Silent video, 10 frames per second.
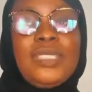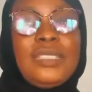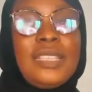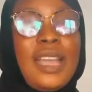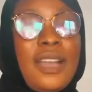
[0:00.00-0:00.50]

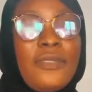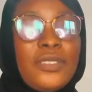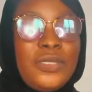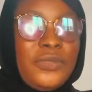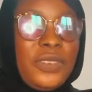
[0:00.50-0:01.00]
they have
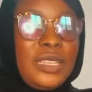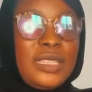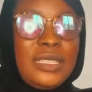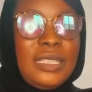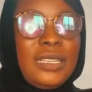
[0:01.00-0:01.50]
different
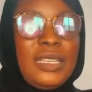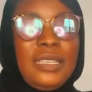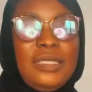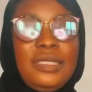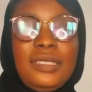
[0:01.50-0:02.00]
design,
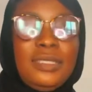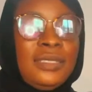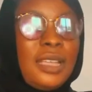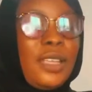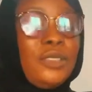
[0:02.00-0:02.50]
and
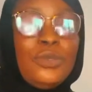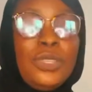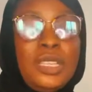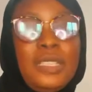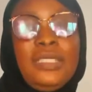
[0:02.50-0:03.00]
these are
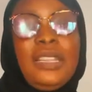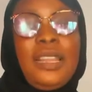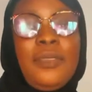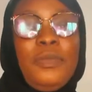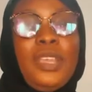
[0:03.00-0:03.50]
unique to
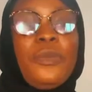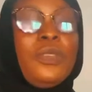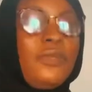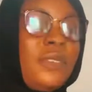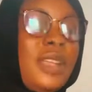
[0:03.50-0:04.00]
Liberia.
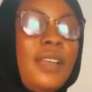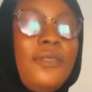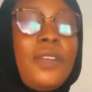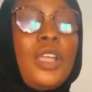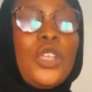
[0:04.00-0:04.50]
We even
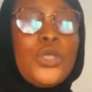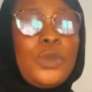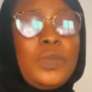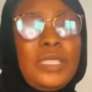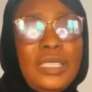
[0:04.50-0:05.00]
have
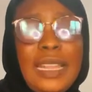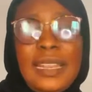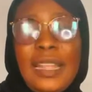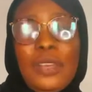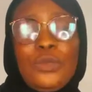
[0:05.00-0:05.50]
some
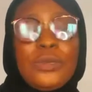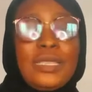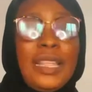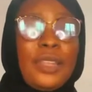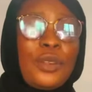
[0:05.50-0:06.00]
design that looks
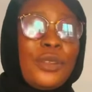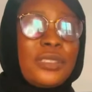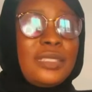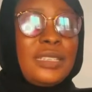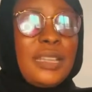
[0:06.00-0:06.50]
like
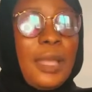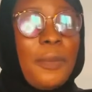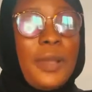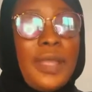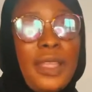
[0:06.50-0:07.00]
luxury
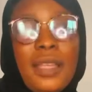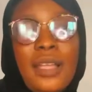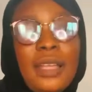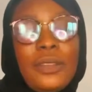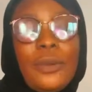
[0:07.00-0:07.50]
abaya
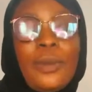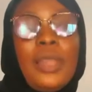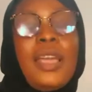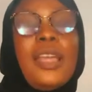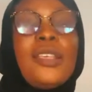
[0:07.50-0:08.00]
and
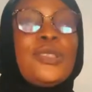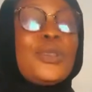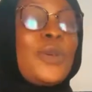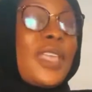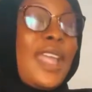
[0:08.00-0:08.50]
all.
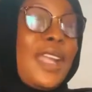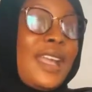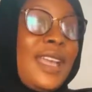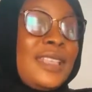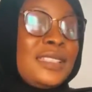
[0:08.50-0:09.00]
So yeah
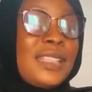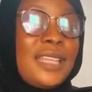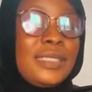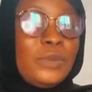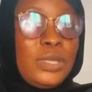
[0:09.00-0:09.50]
guys,
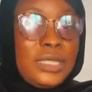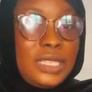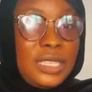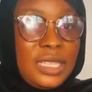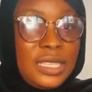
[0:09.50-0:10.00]
that's
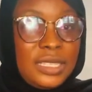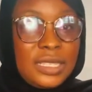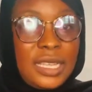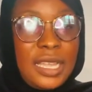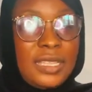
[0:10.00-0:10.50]
basically
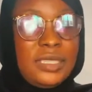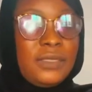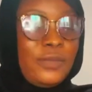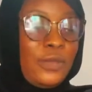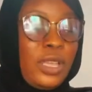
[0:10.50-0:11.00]
it guys.
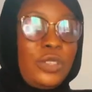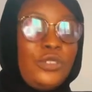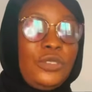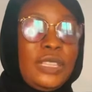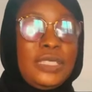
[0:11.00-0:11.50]
If you're
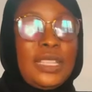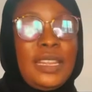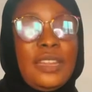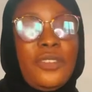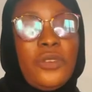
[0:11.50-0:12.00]
interested
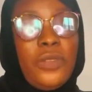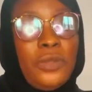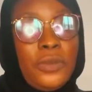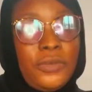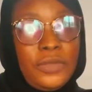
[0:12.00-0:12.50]
in
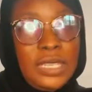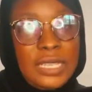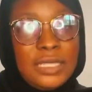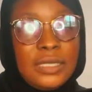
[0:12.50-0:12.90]
any of these,